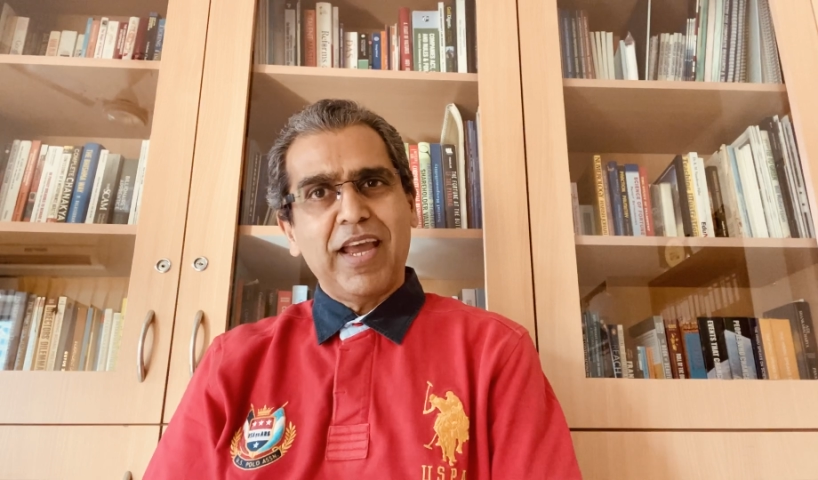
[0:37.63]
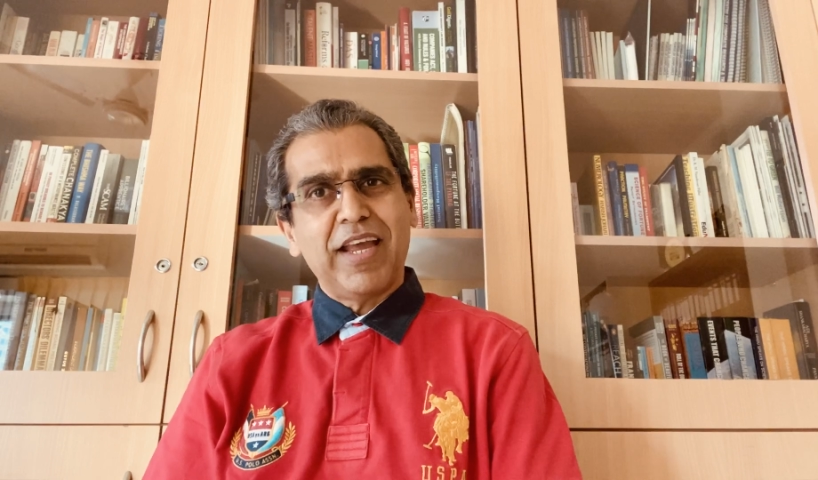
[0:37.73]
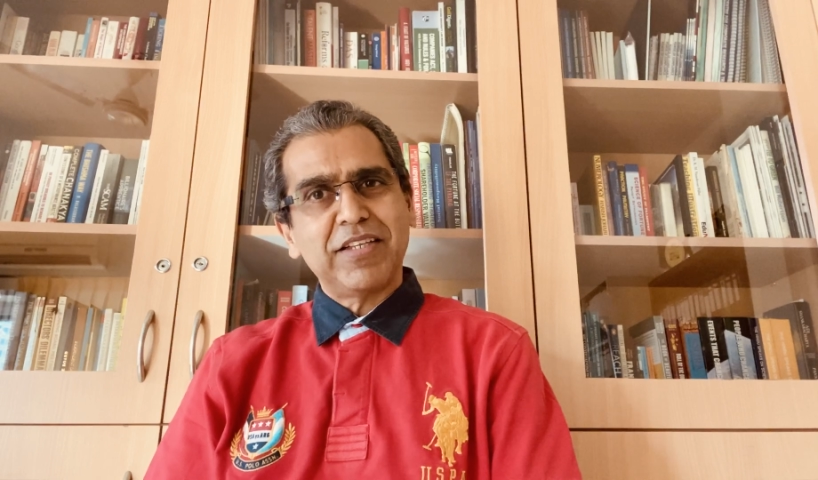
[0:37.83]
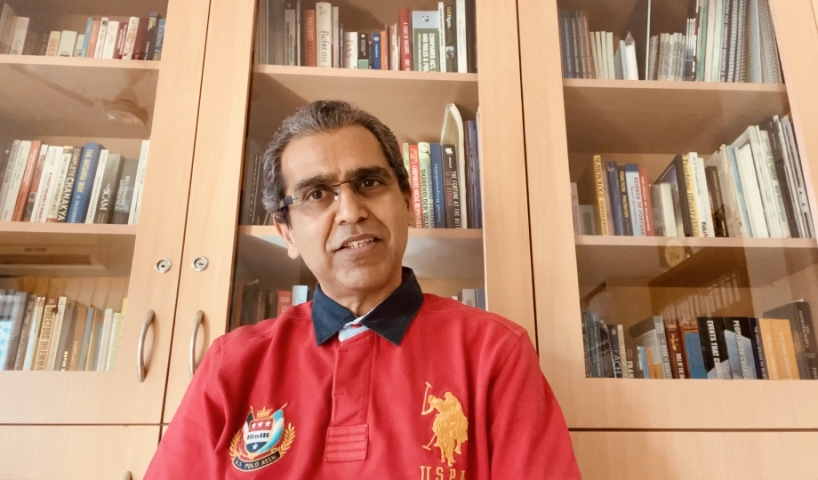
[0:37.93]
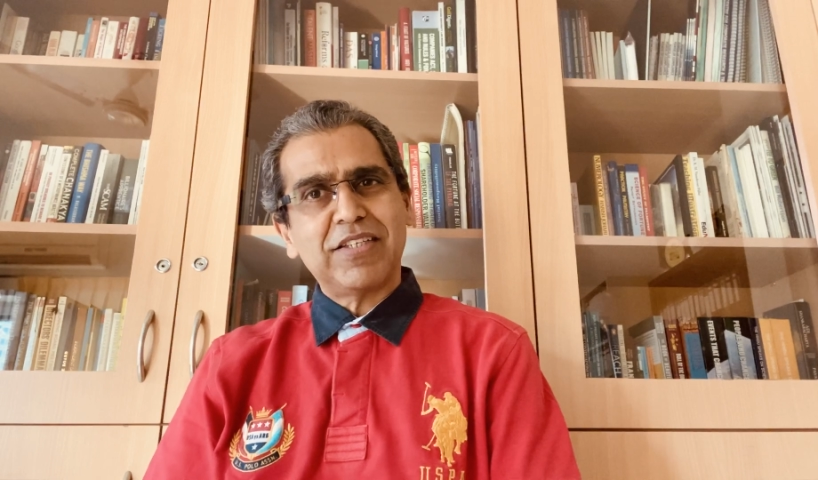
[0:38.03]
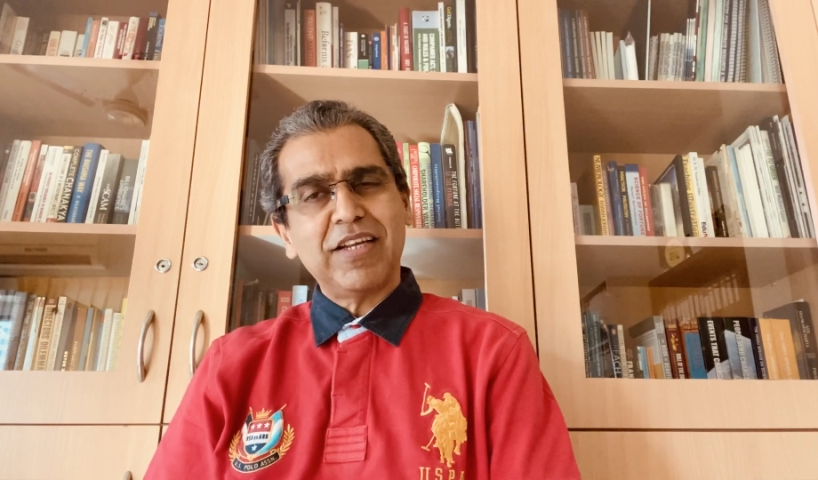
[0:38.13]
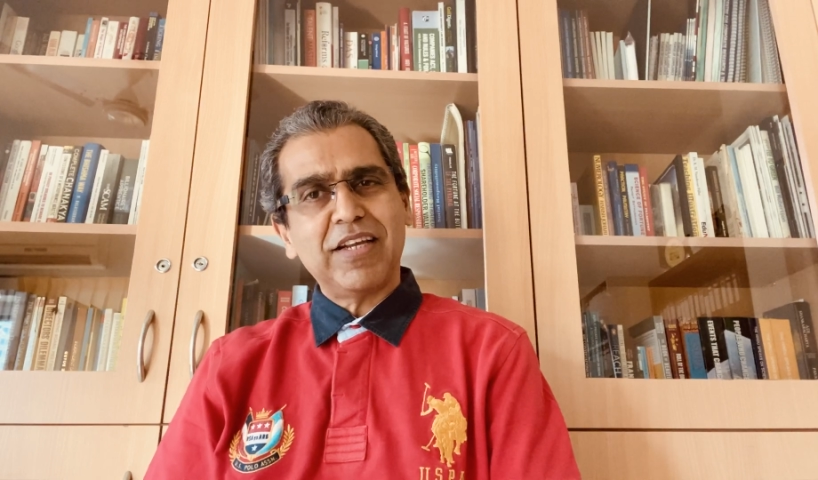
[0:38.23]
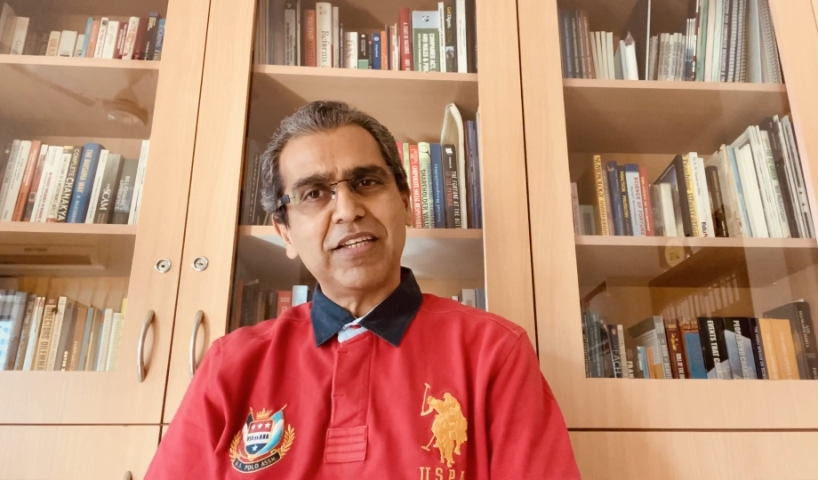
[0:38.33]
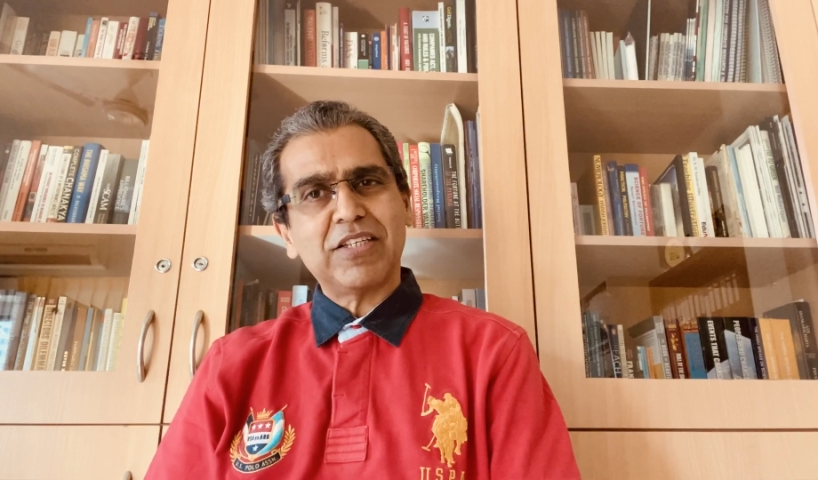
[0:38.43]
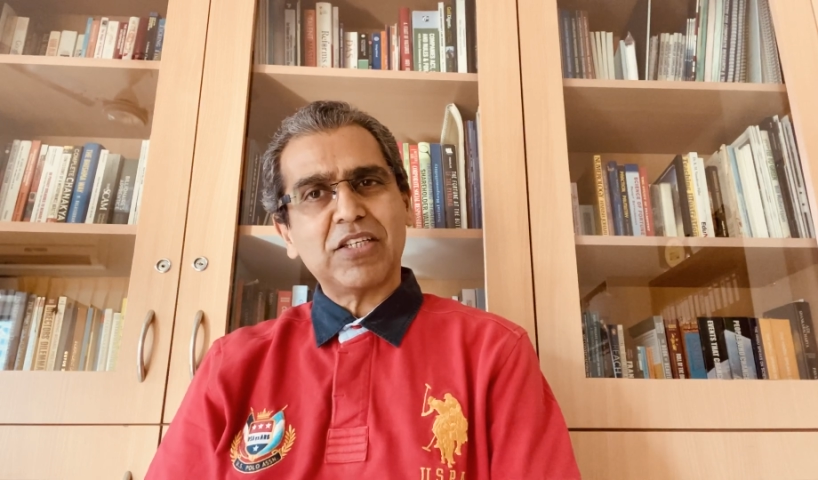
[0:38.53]
In
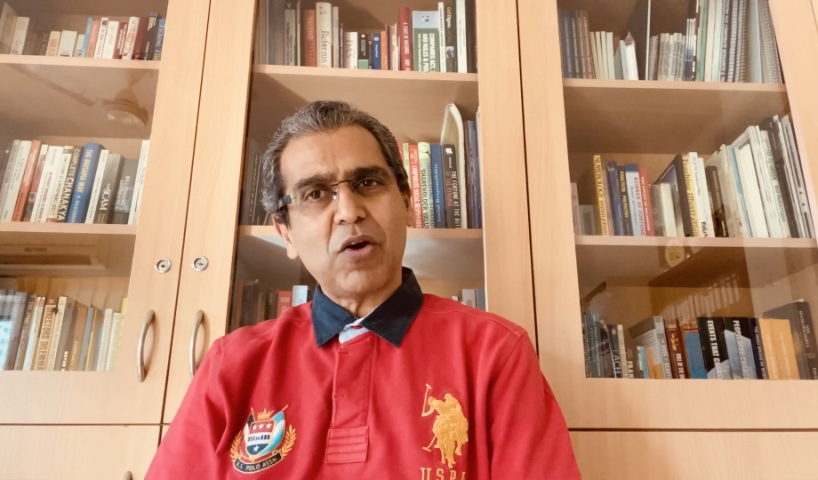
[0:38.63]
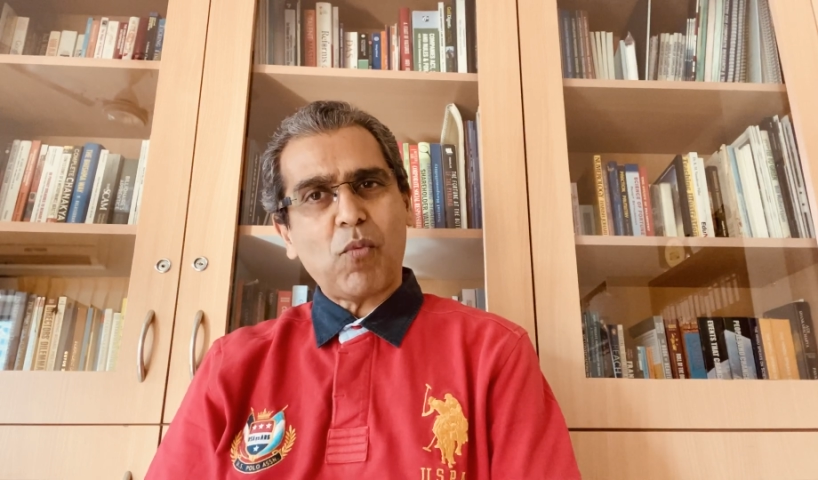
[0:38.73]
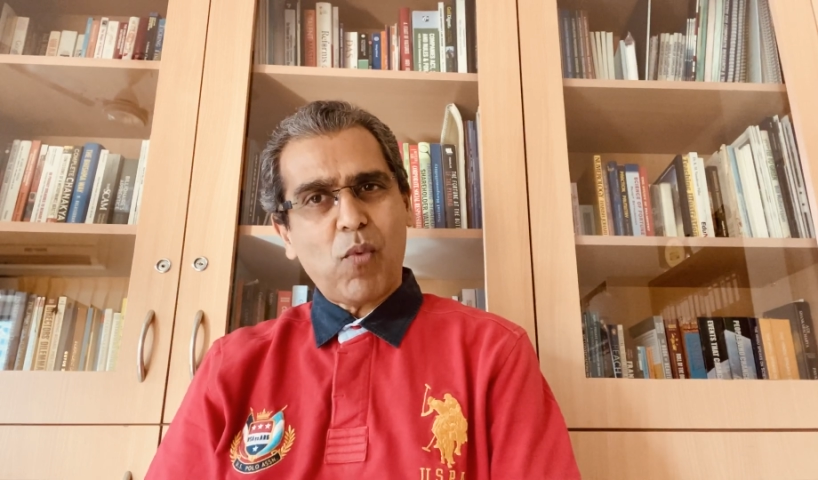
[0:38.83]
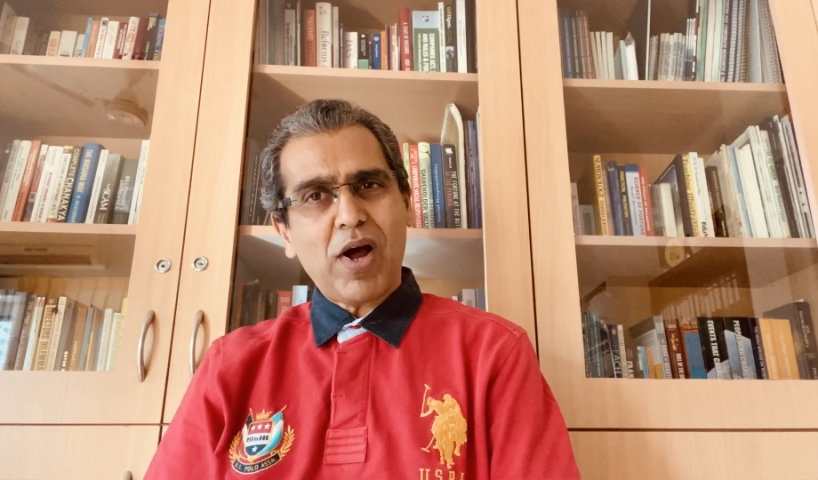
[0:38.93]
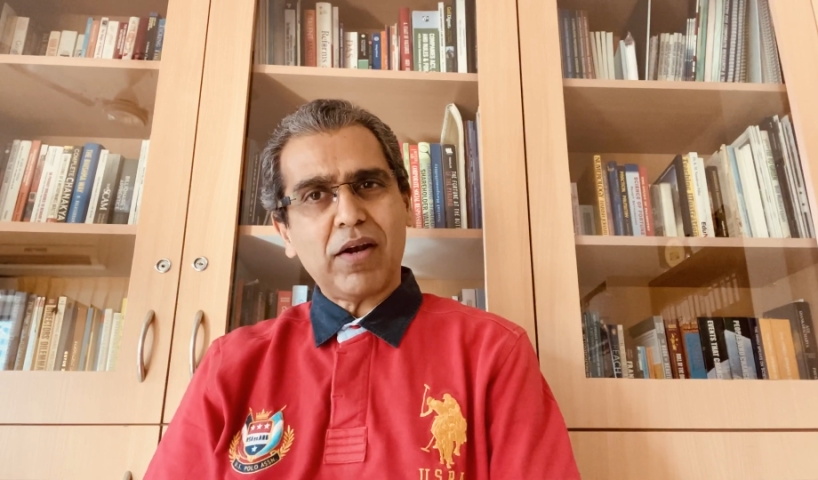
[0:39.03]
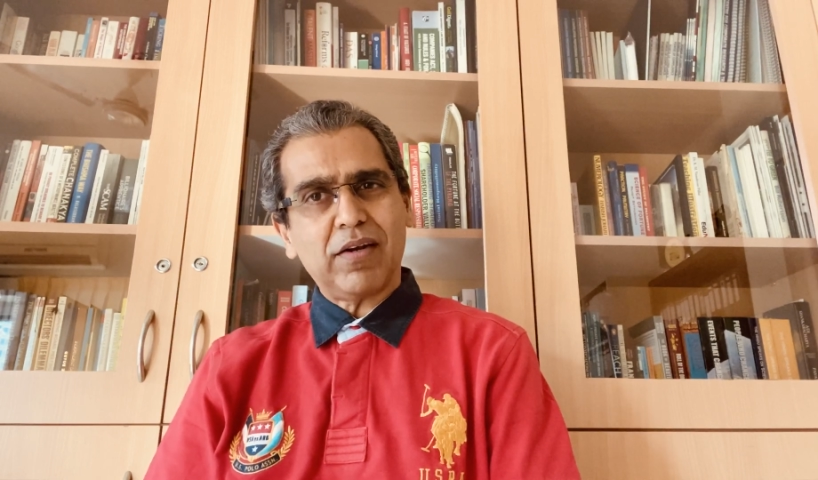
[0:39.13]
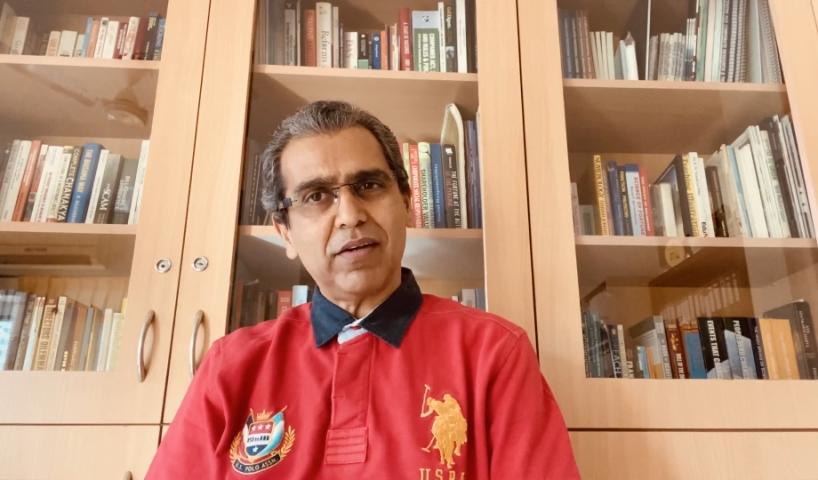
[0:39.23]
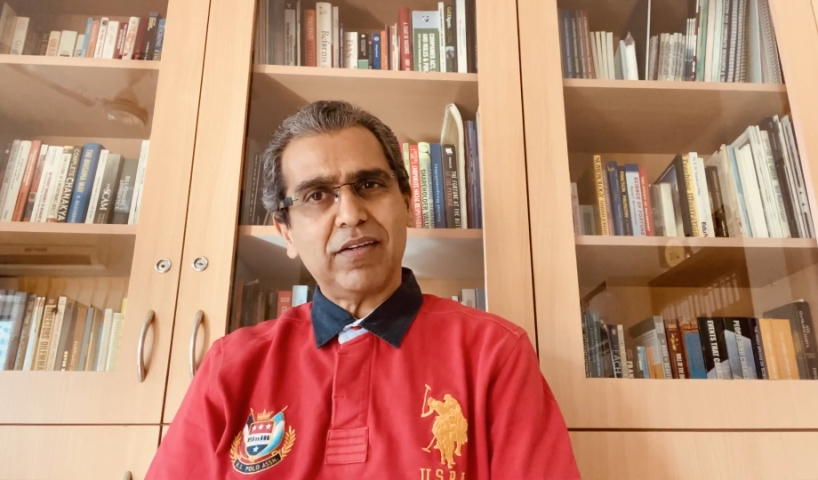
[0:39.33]
series 1,